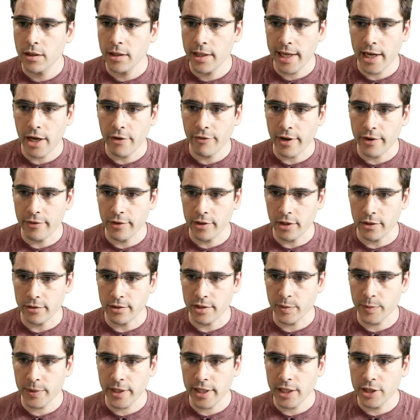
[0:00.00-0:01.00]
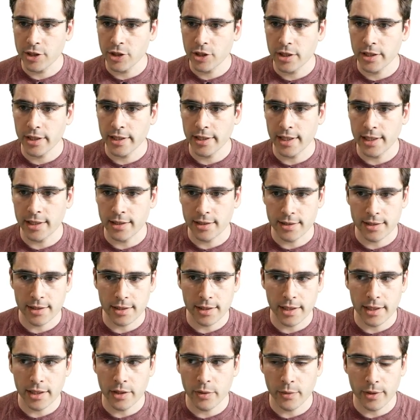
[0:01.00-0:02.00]
Now, if I reload this page, clicking this
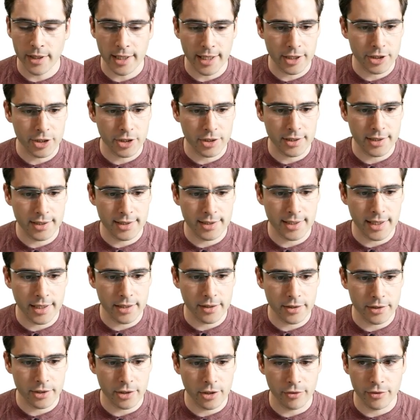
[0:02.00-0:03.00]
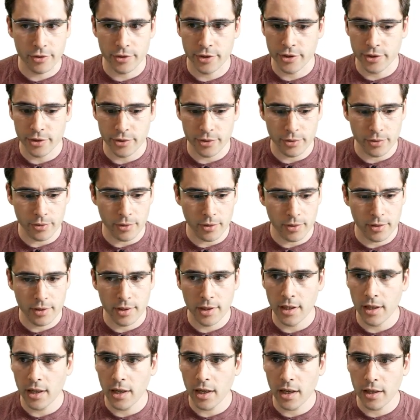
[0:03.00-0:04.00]
link will actually send us over to
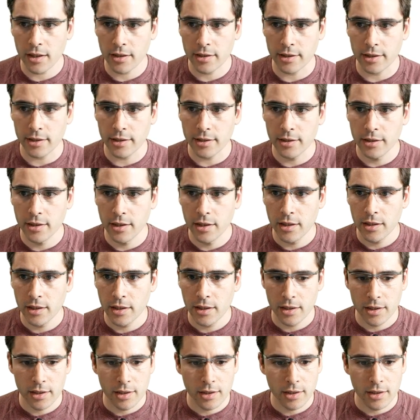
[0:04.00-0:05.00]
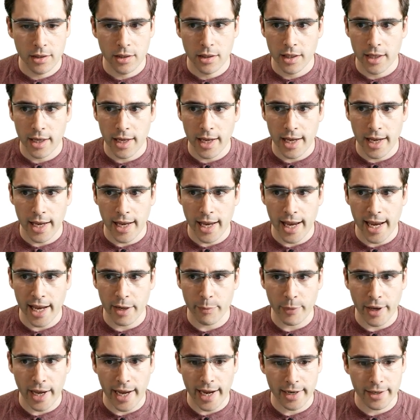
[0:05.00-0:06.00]
Okta
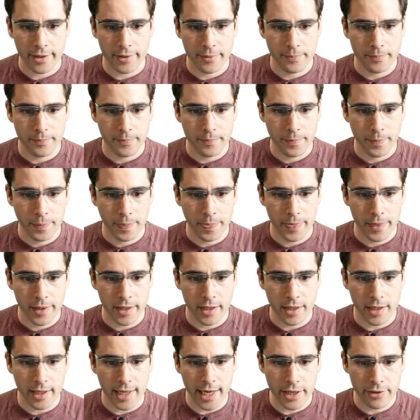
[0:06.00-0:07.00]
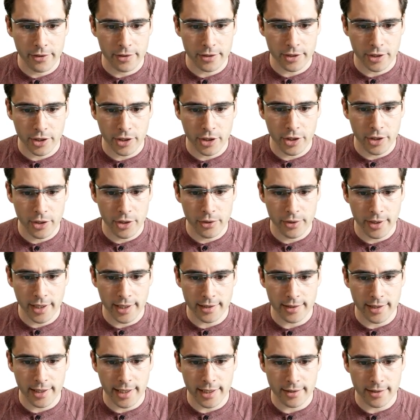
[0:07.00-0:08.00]
and back. Now there's a code
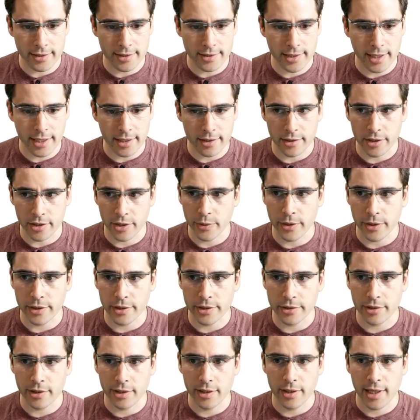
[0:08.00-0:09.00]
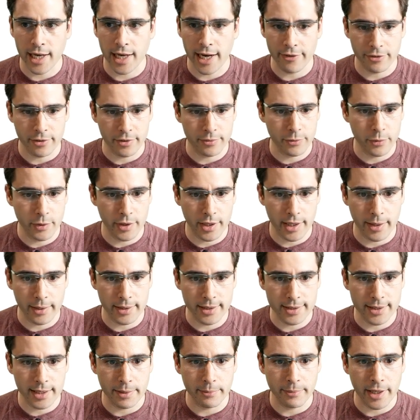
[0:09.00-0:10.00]
and, and a state in the query string after we
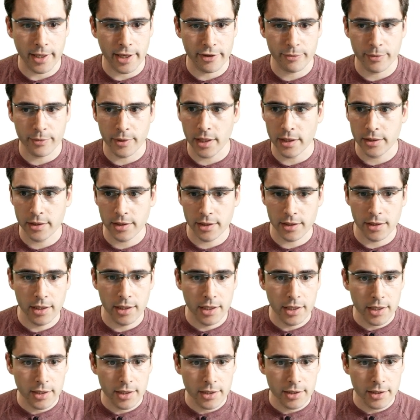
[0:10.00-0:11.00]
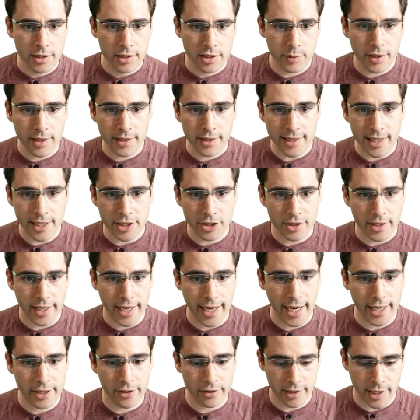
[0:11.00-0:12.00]
got sent back from Okta. So we need to actually
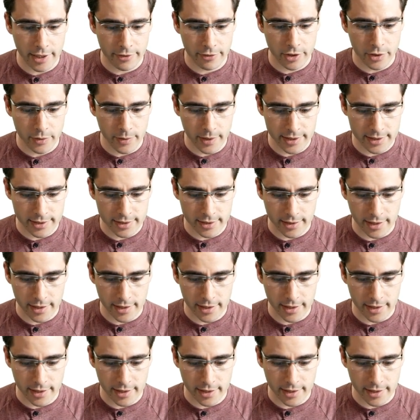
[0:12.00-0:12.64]
handle that request